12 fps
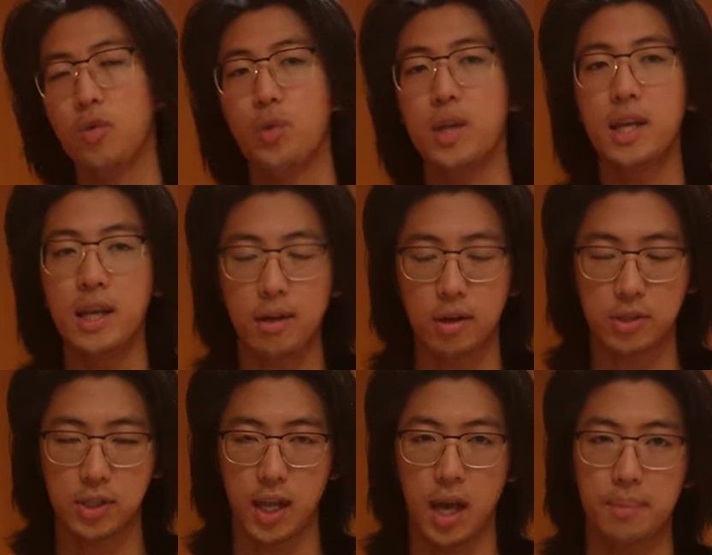we need our
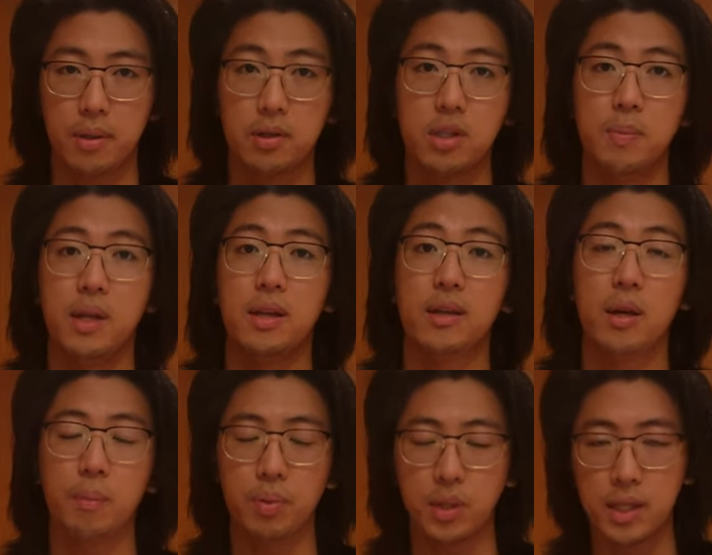scapula to be in
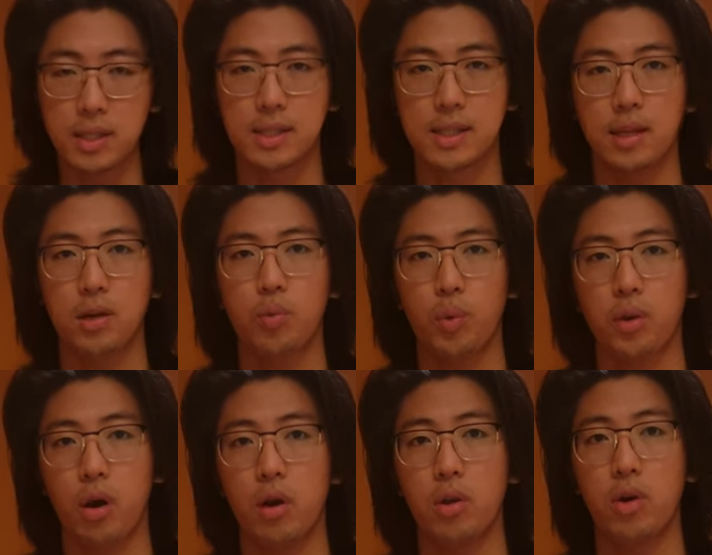complete sync with
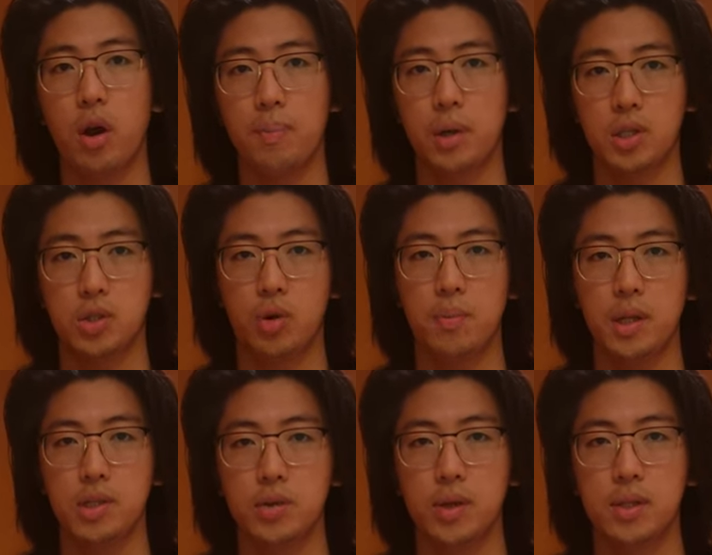all our upper extremity
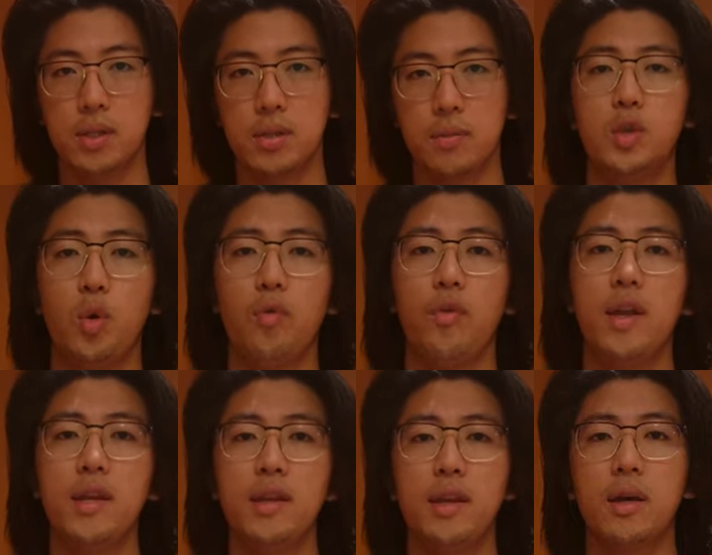joints. So if
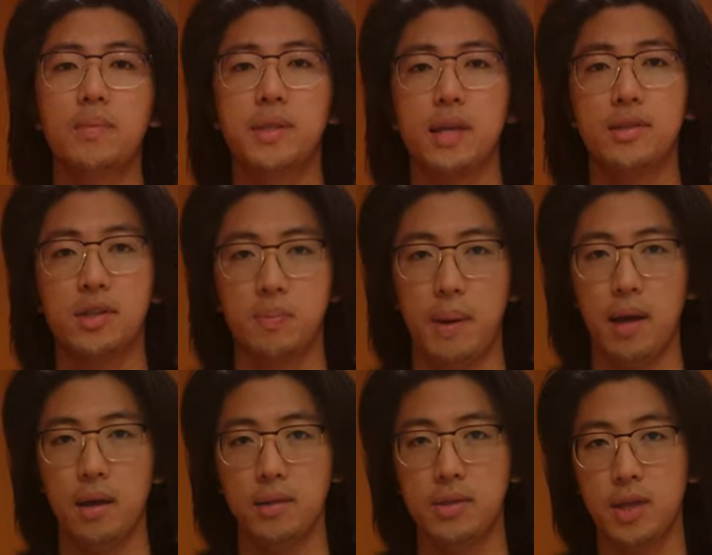anything upsets this
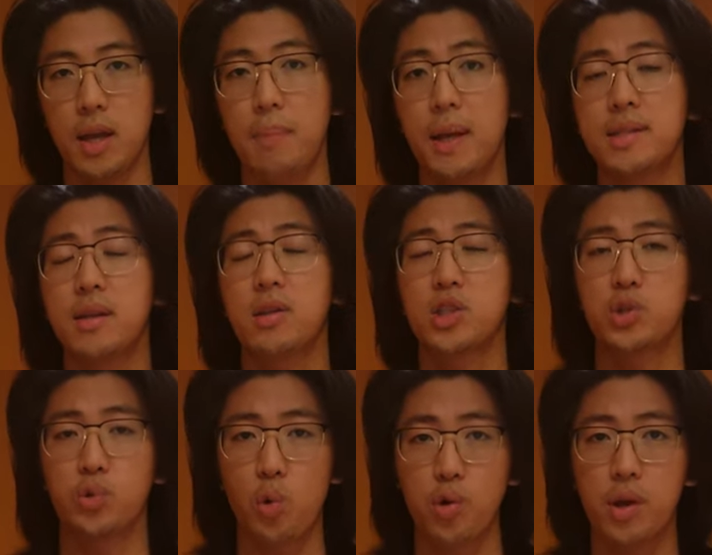balance, it makes it
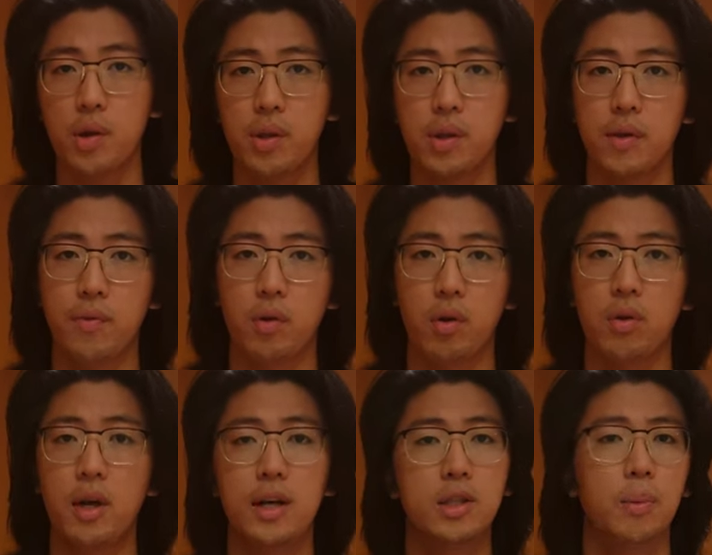extraordinarily difficult
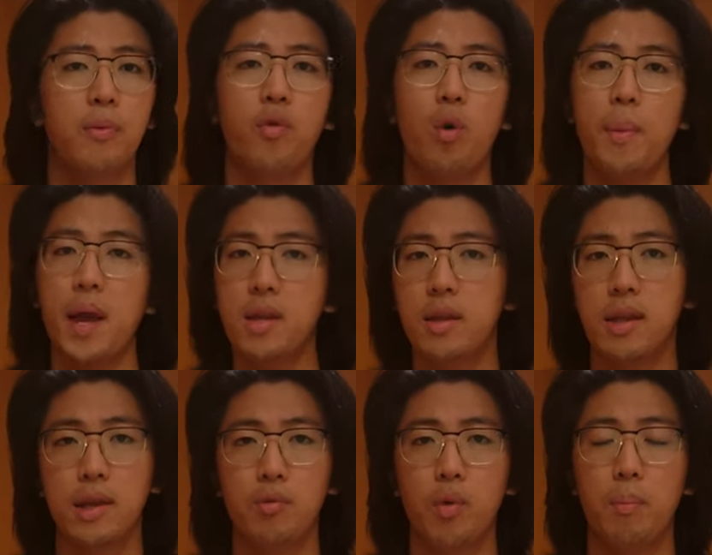to perform
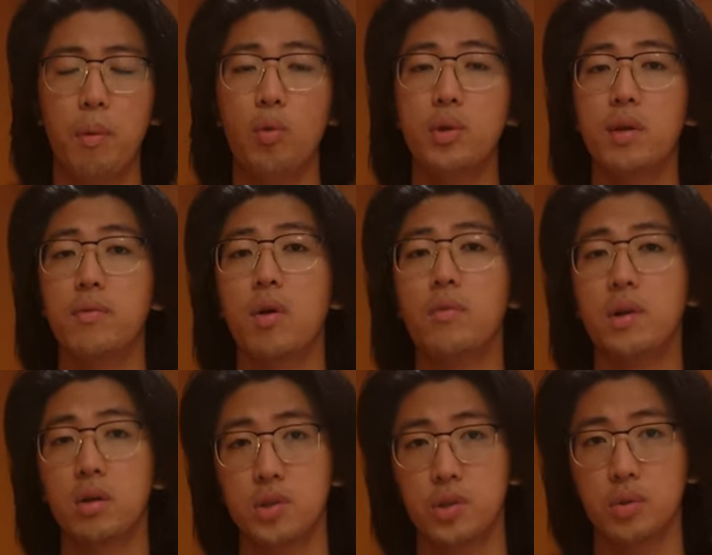anything remotely involving
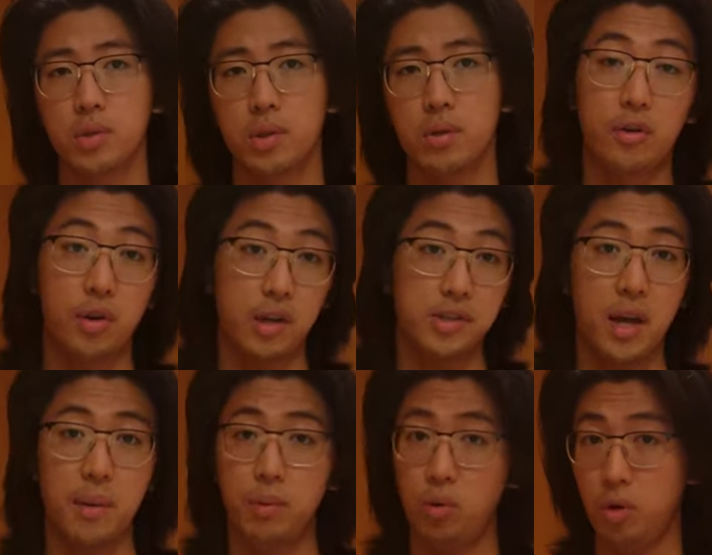our shoulder. A good
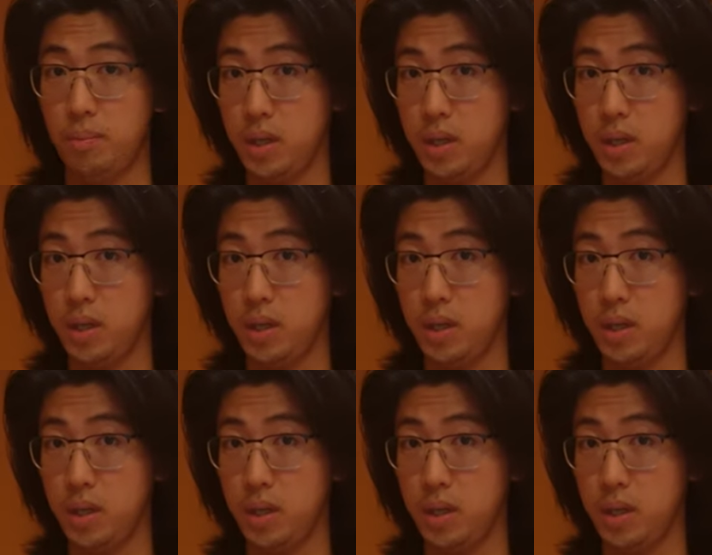example would